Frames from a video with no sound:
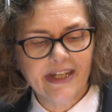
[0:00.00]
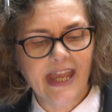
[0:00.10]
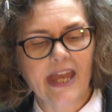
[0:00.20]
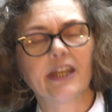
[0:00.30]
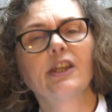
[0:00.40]

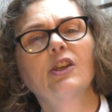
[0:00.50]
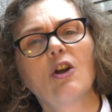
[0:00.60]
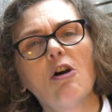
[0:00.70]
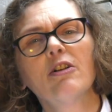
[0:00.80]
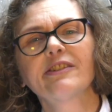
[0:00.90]
again
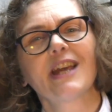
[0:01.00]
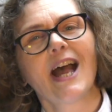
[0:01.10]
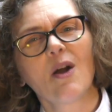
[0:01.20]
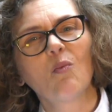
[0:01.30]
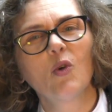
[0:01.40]
God
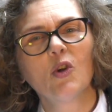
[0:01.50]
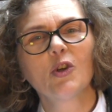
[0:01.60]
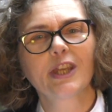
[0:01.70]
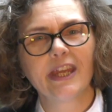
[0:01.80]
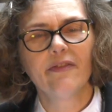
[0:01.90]
at
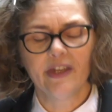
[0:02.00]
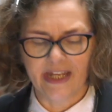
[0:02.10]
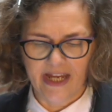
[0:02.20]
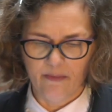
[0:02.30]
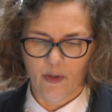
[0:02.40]
work in the
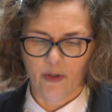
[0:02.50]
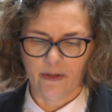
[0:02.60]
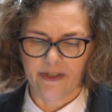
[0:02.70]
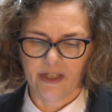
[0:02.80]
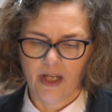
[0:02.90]

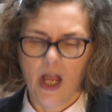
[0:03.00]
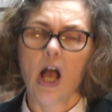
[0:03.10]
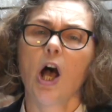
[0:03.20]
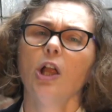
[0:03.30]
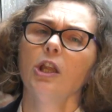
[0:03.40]
neighbourhood,
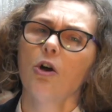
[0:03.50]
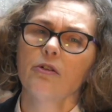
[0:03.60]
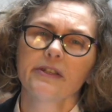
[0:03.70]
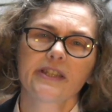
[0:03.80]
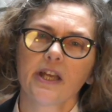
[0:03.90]

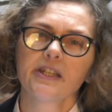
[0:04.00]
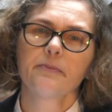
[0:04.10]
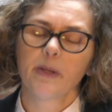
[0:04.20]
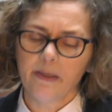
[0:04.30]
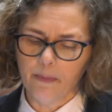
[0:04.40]

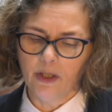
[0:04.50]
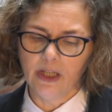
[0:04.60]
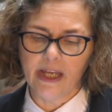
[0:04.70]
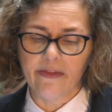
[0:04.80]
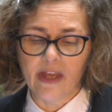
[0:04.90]
alongside people
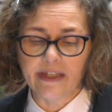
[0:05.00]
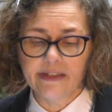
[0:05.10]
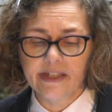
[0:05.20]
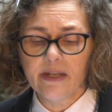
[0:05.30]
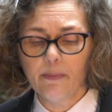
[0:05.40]
in their
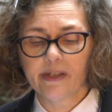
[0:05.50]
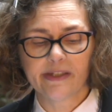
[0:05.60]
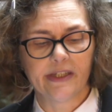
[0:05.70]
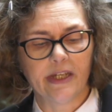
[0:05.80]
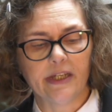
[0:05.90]

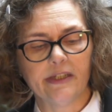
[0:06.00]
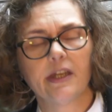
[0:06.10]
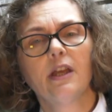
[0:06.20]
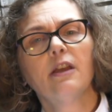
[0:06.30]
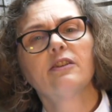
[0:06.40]
deepest need
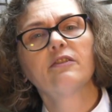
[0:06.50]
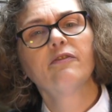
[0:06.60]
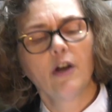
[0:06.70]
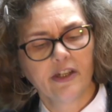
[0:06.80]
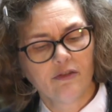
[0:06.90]
to
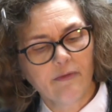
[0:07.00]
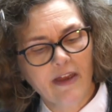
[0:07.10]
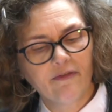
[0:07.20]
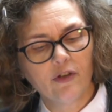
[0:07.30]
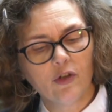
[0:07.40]
find
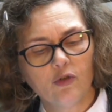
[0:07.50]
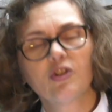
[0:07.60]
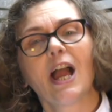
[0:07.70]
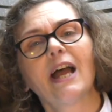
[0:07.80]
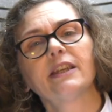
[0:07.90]
refuge
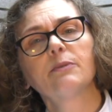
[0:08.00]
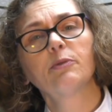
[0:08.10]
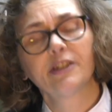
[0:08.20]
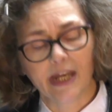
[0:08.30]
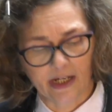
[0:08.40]
and
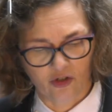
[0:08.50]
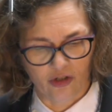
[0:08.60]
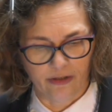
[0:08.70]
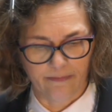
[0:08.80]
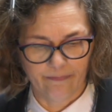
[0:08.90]

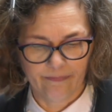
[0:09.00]
protection.